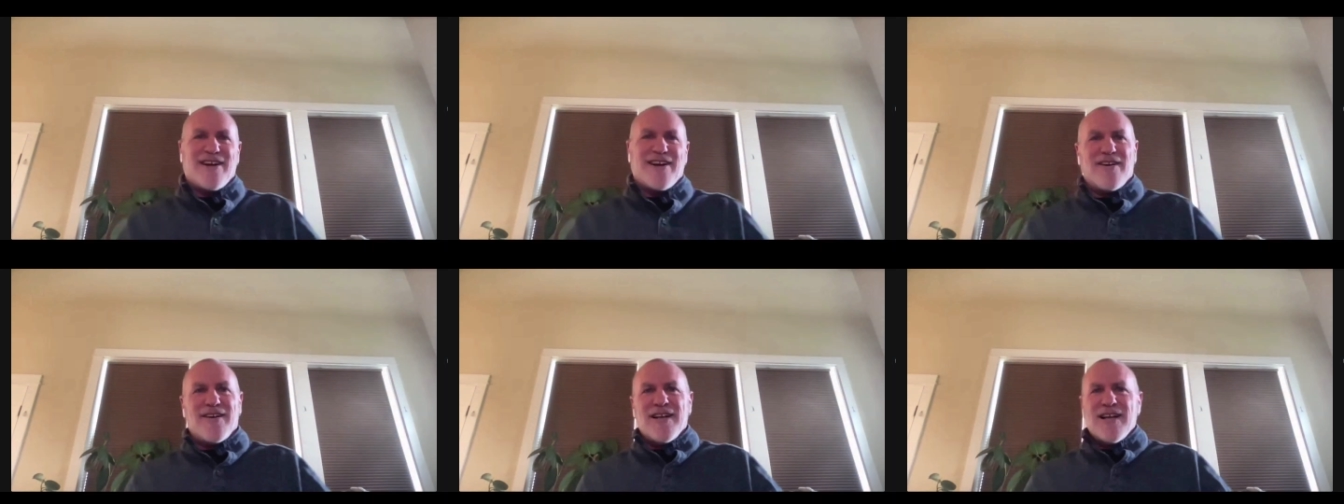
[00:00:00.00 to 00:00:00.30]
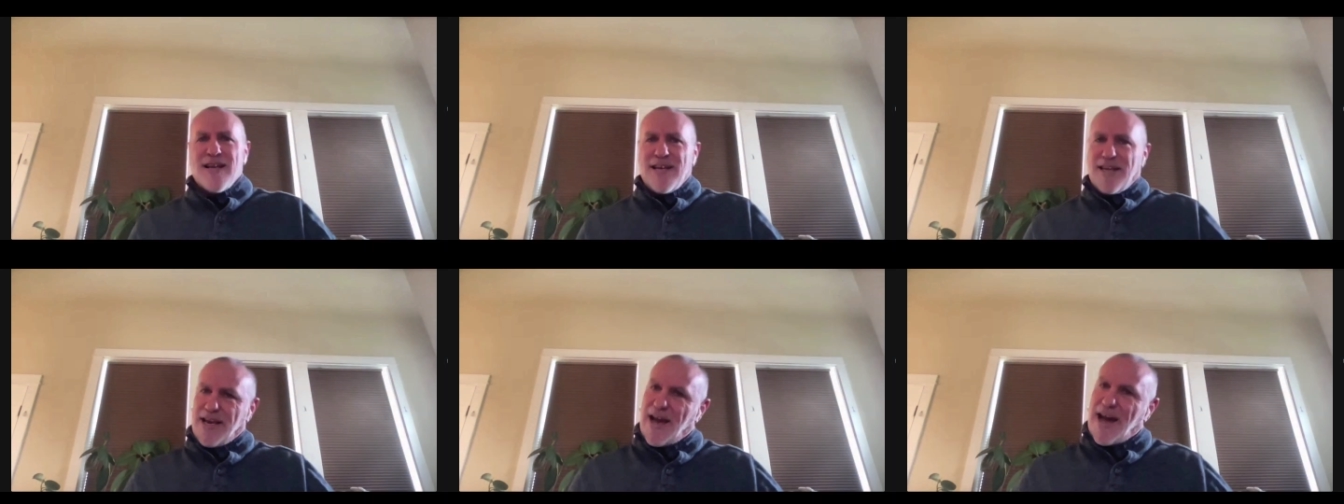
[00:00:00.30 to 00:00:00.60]
You know,
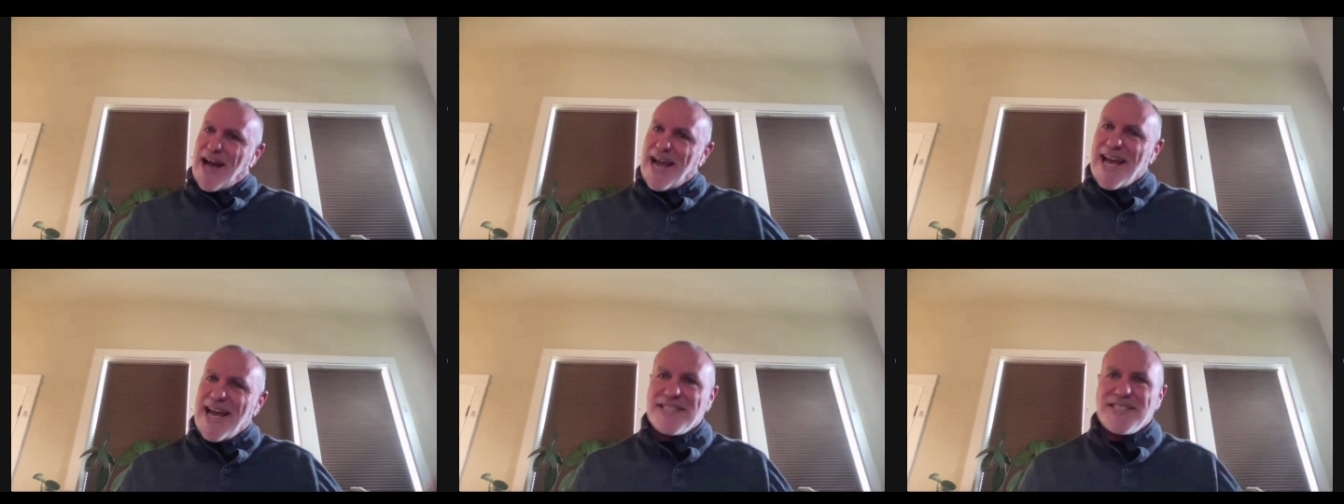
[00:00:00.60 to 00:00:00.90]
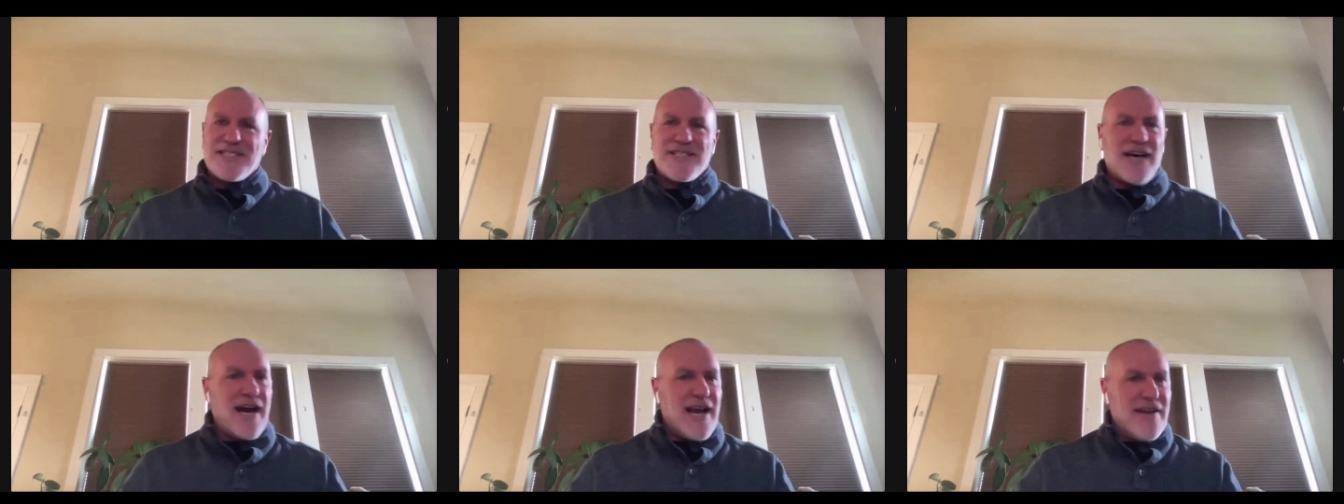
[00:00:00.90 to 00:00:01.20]
yeah, I had
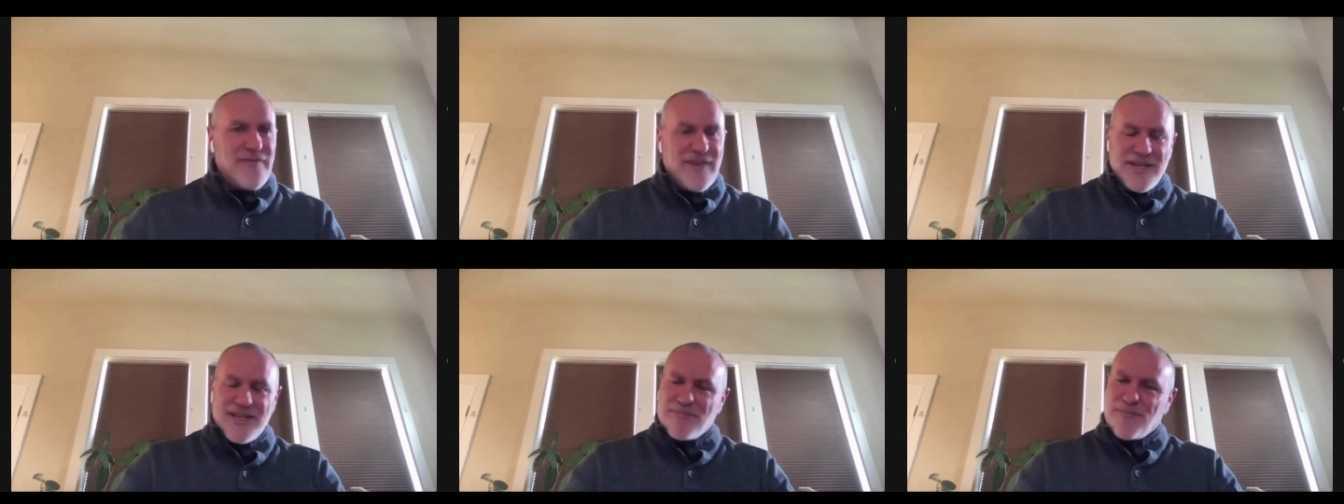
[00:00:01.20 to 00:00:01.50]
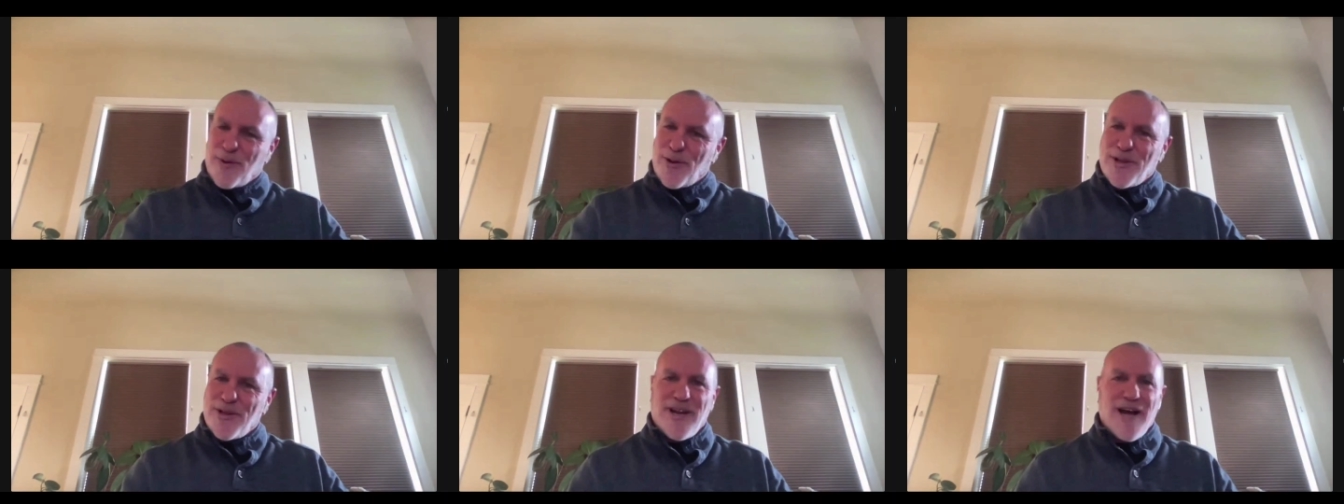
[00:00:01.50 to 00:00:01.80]
to dive in to
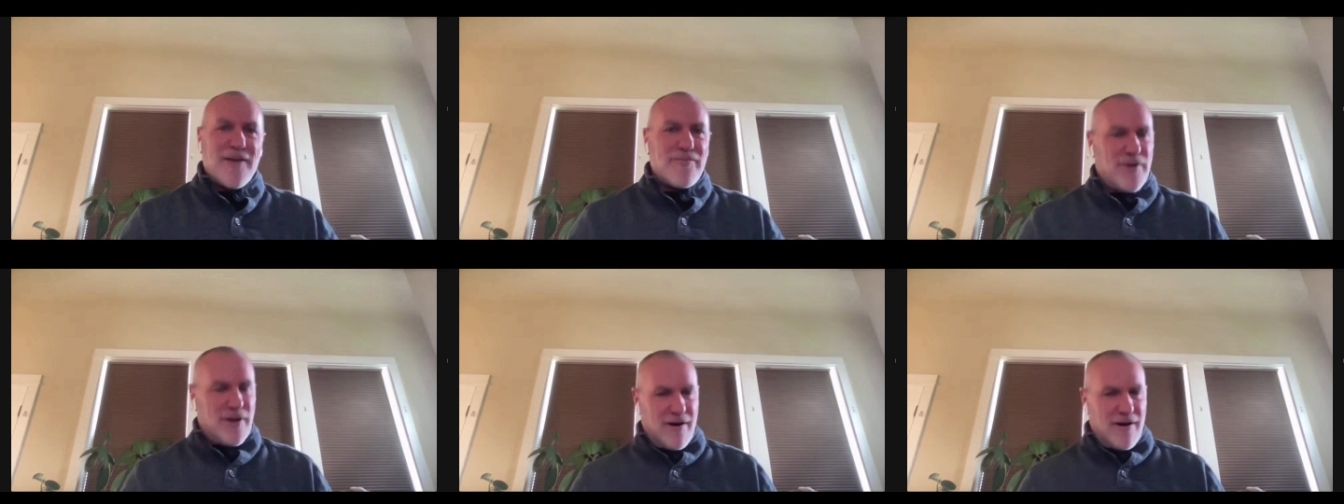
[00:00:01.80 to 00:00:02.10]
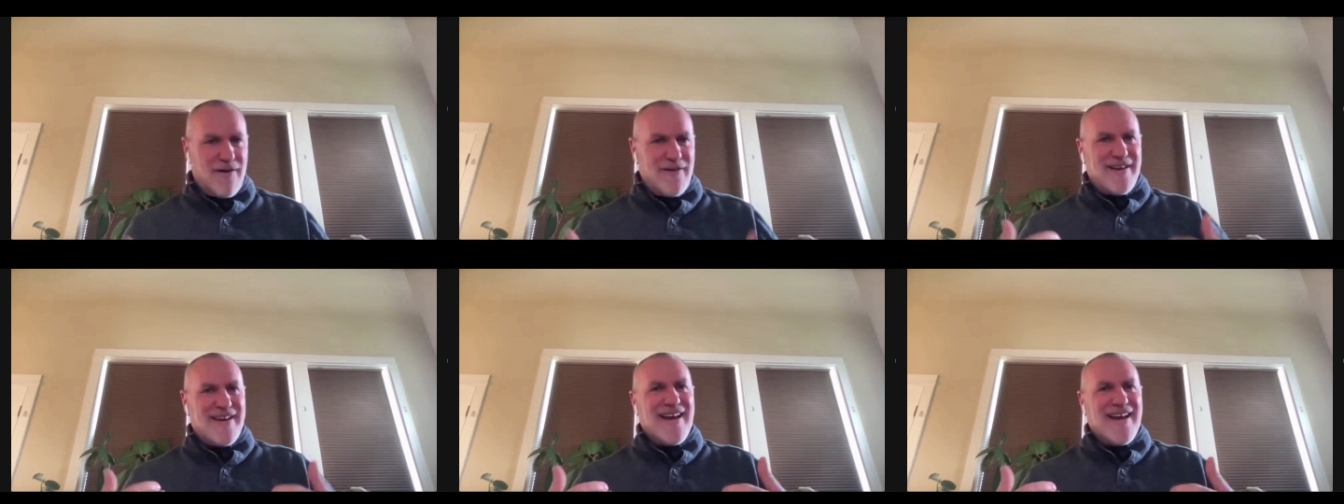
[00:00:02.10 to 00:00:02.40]
pull it up.
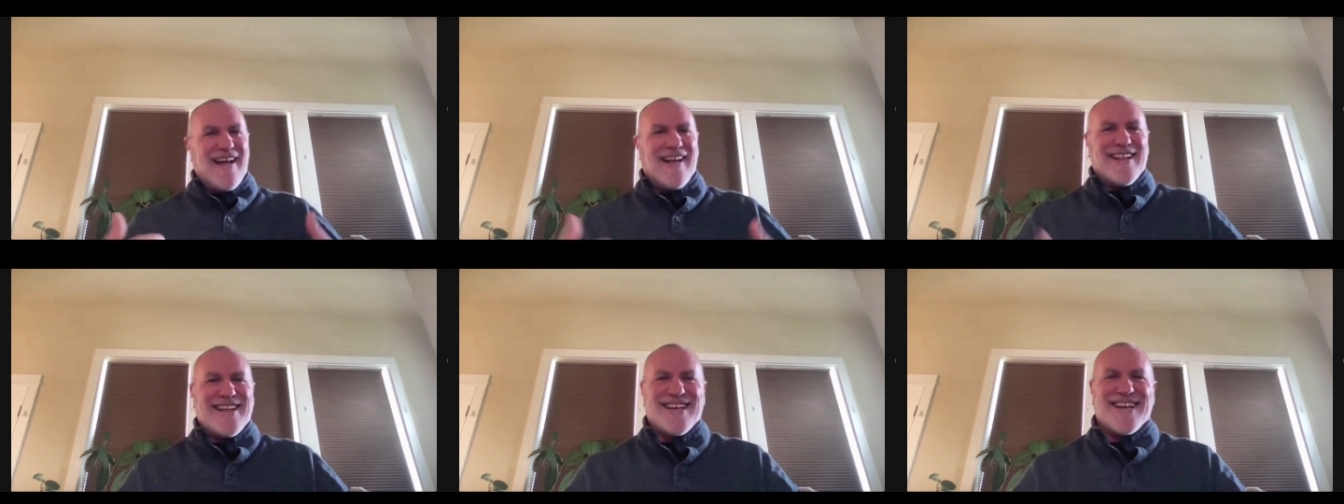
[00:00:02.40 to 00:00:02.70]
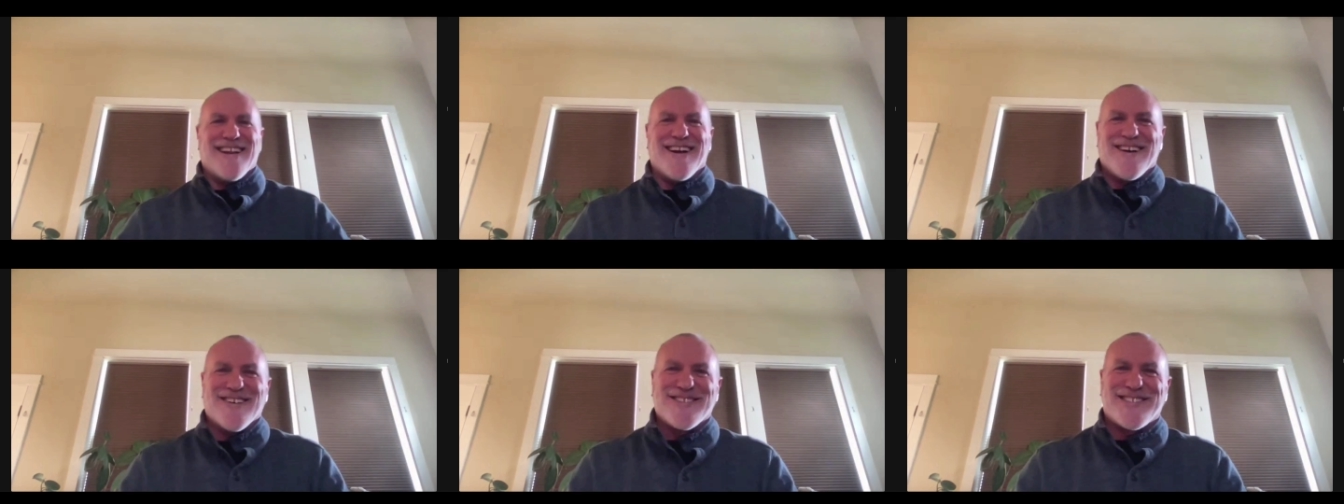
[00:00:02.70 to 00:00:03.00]
Oh, yeah,
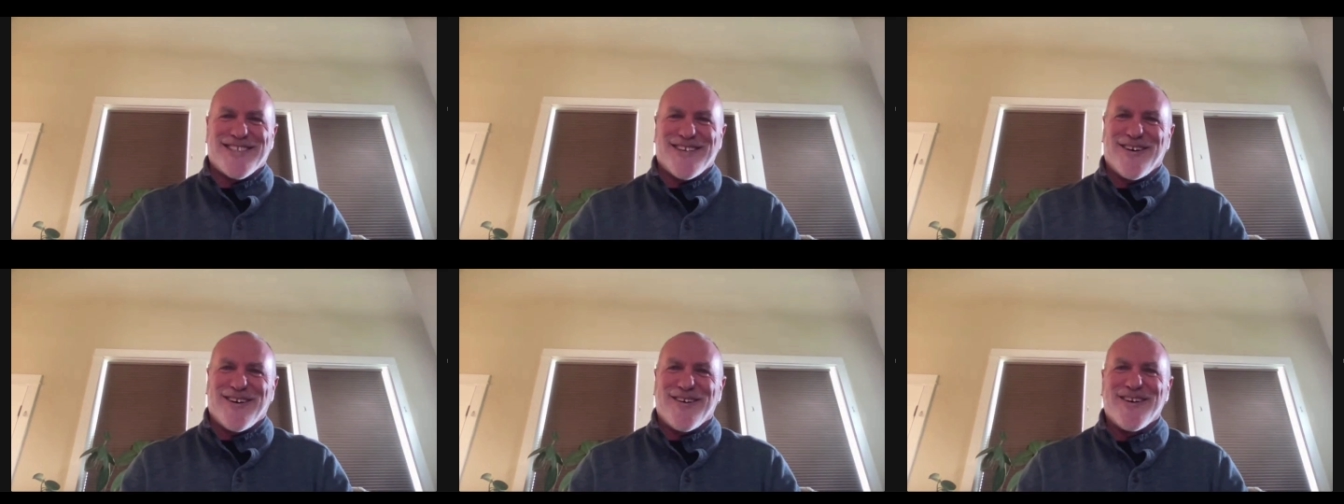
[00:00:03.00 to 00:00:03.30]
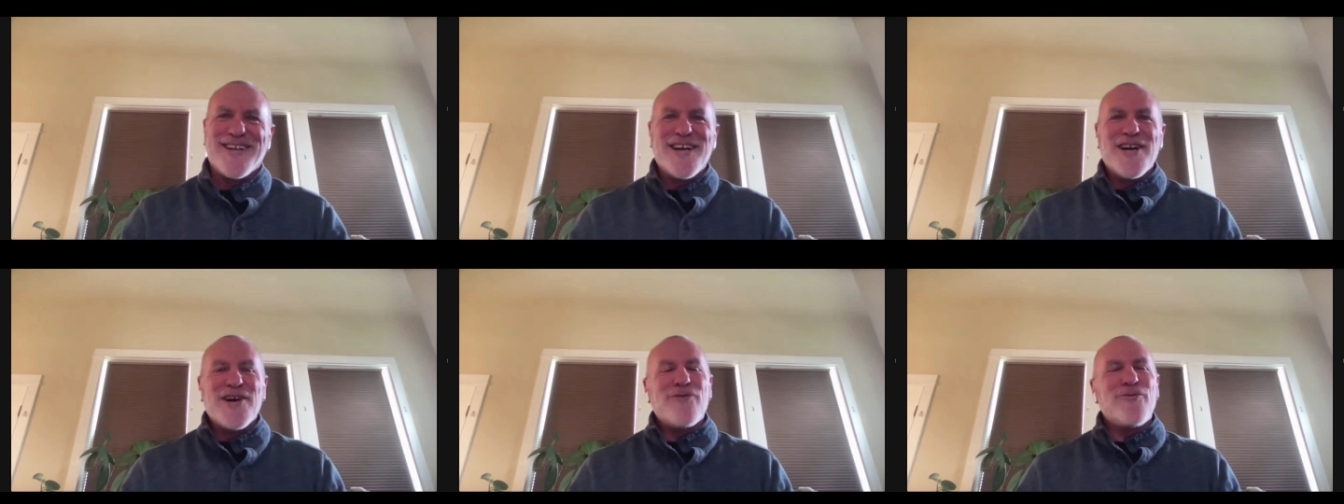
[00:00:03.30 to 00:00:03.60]
you know, so
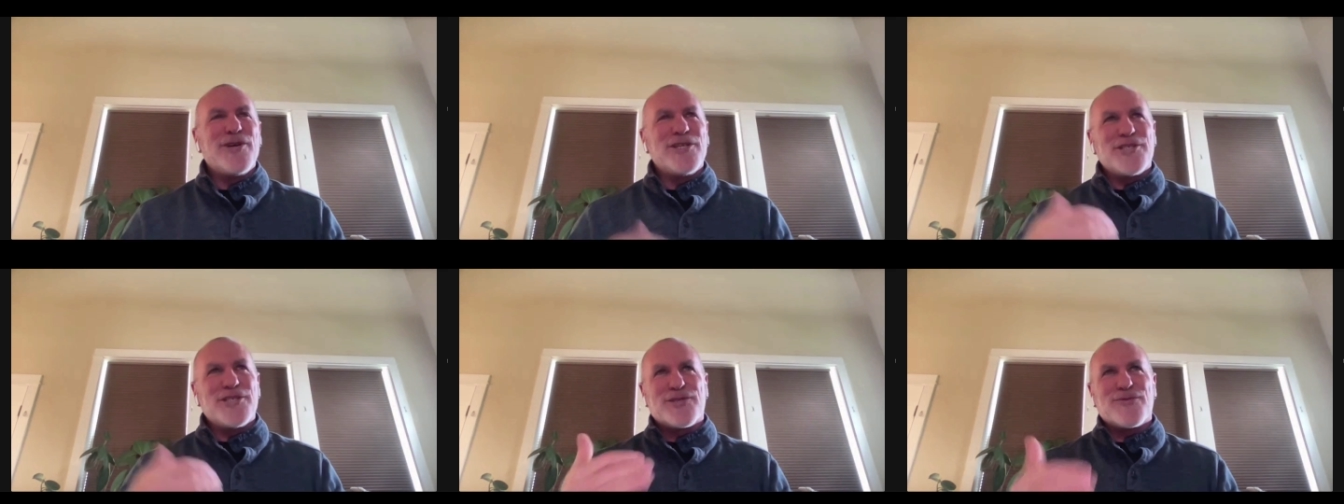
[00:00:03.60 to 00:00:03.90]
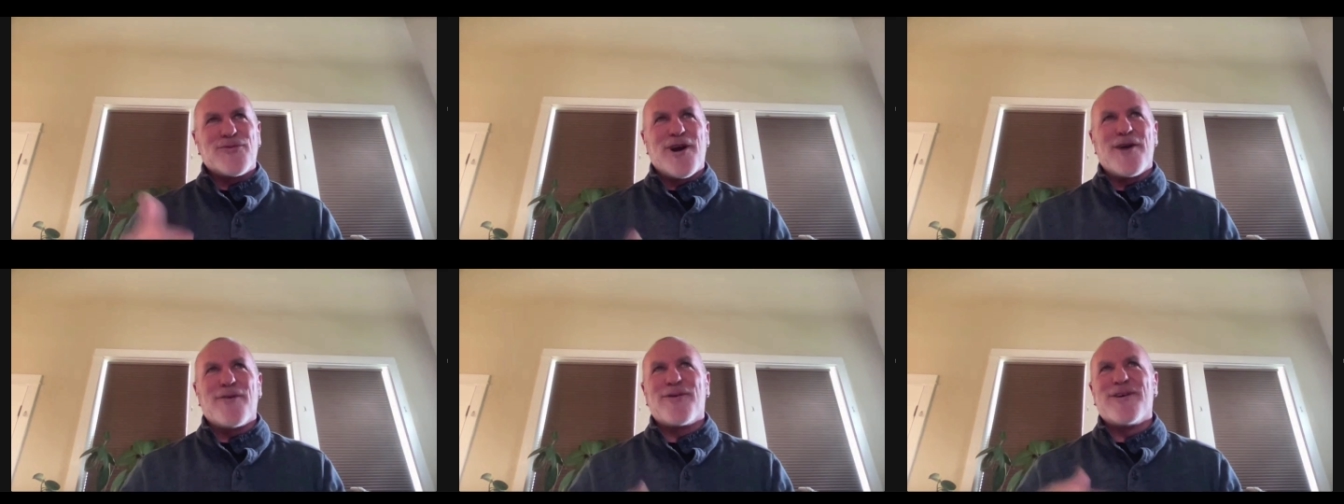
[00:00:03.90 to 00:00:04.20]
we just
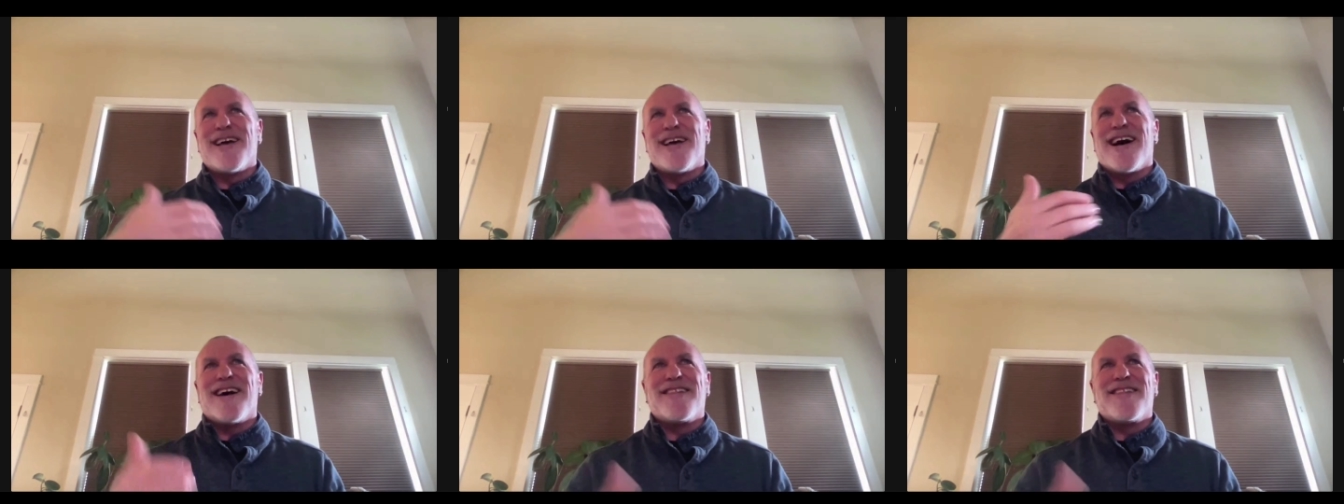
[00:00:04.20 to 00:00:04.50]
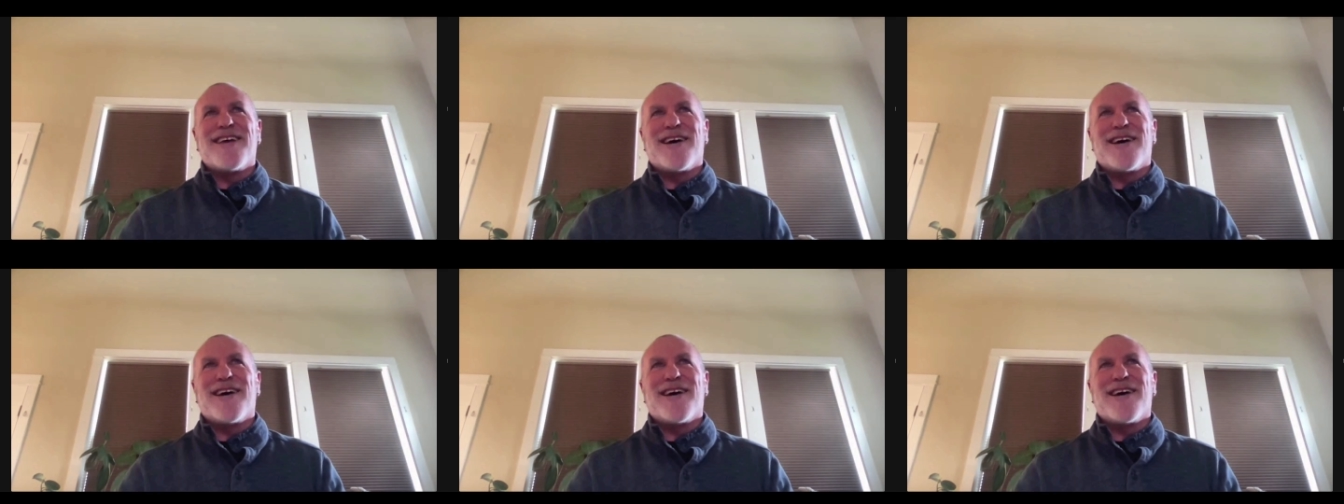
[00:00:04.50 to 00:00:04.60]
went with that.